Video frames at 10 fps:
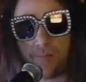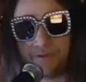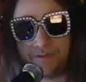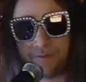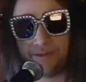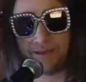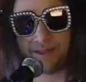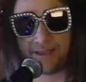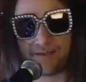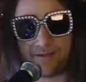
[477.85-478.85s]
little bit
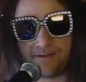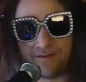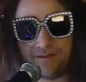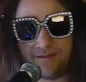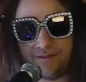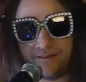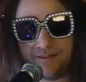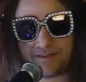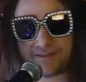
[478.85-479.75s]
like this.